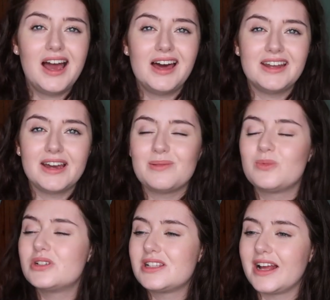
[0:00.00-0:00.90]
and I
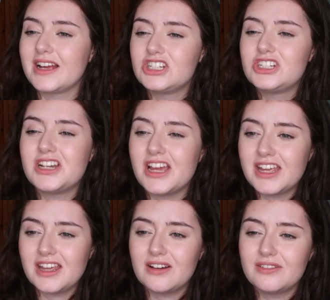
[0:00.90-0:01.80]
was like
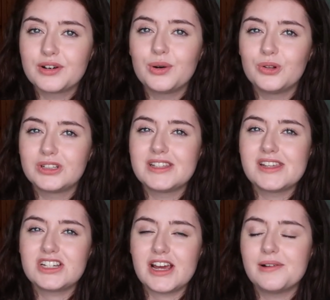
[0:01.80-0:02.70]
shaking of cold
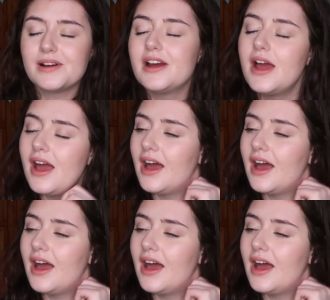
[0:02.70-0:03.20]
in the shower